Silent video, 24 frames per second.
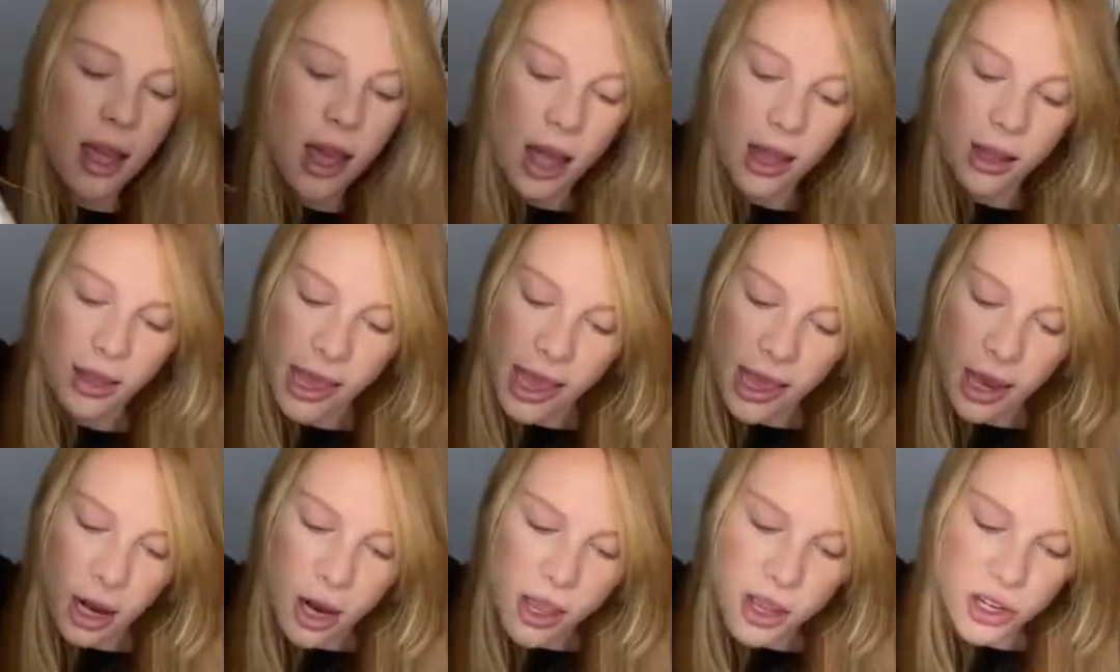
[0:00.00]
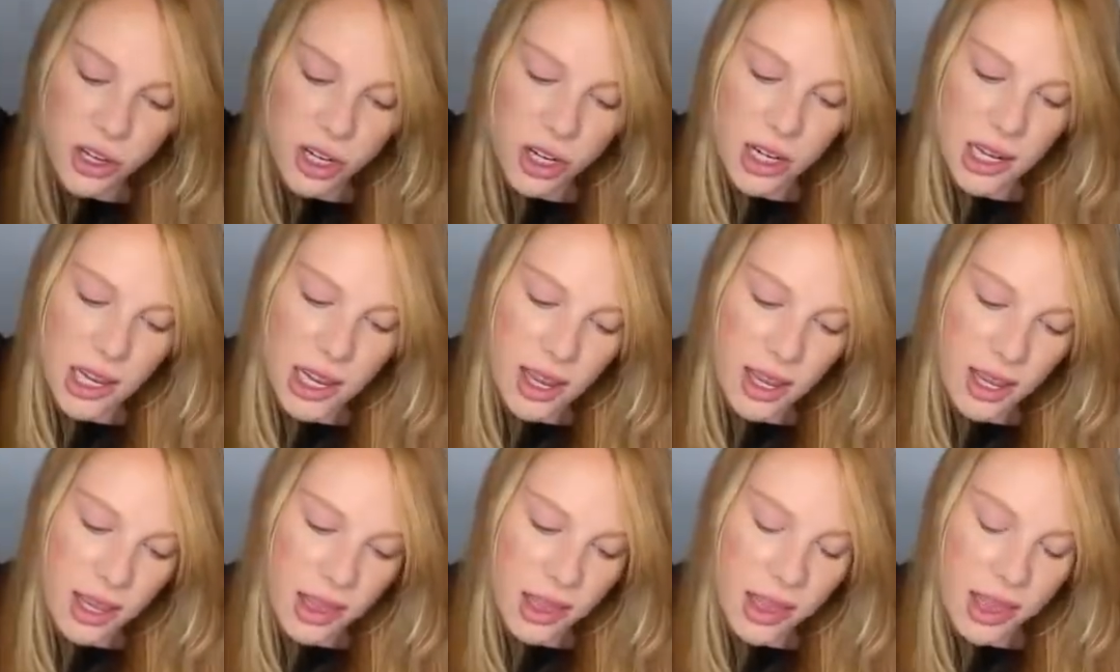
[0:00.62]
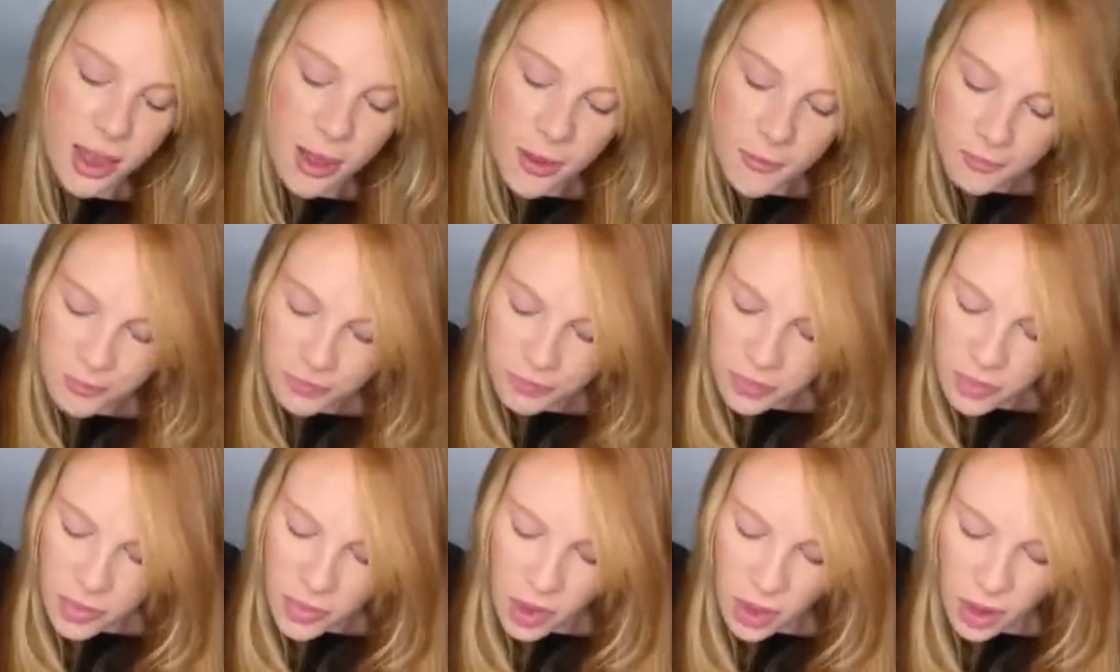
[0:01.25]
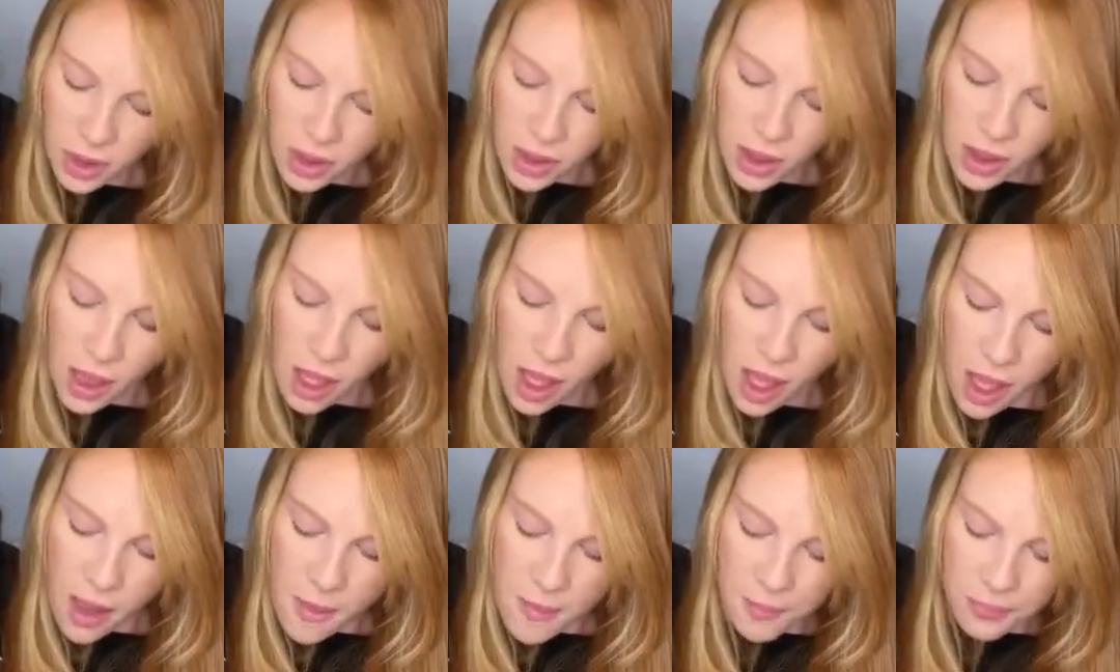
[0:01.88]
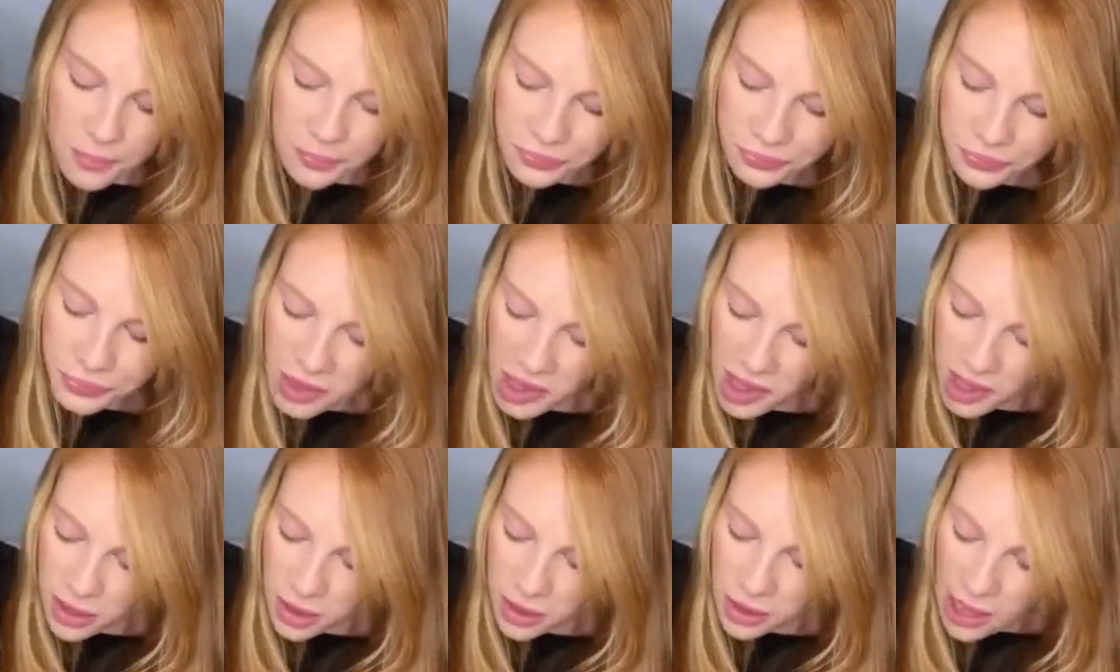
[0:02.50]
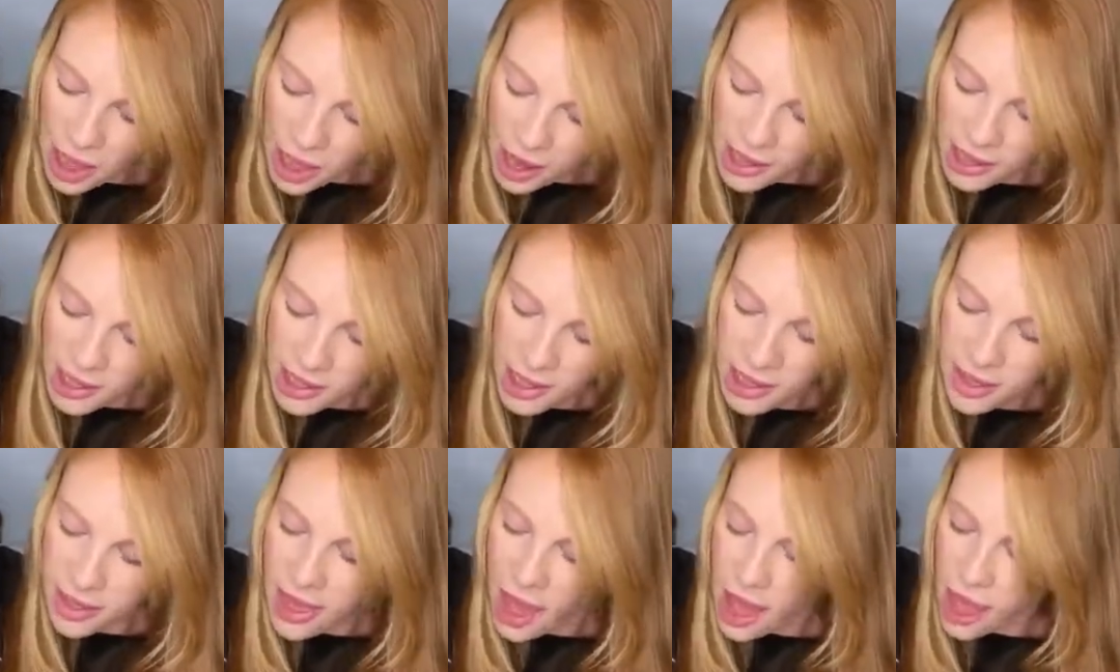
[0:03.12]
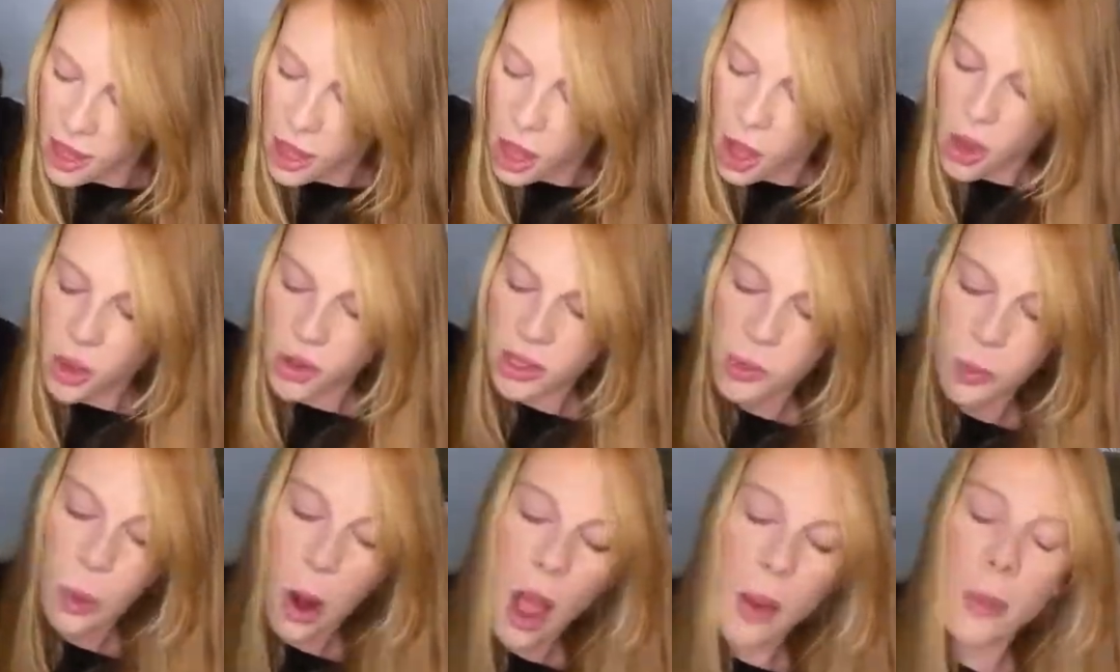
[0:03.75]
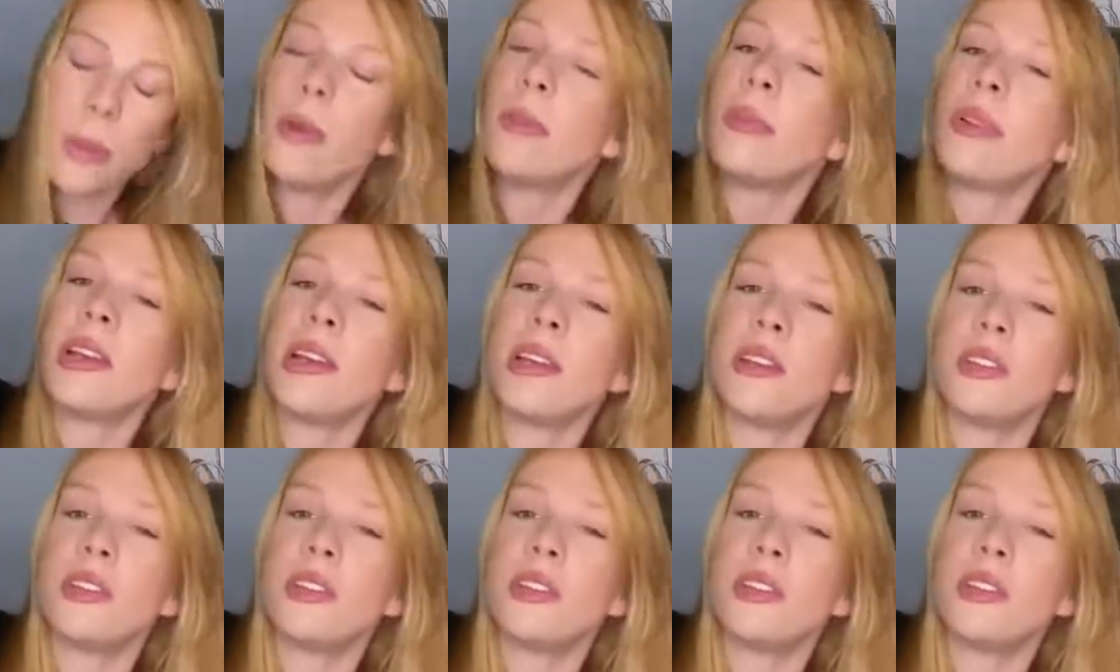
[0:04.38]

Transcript: a layer underneath, like a lining that goes probably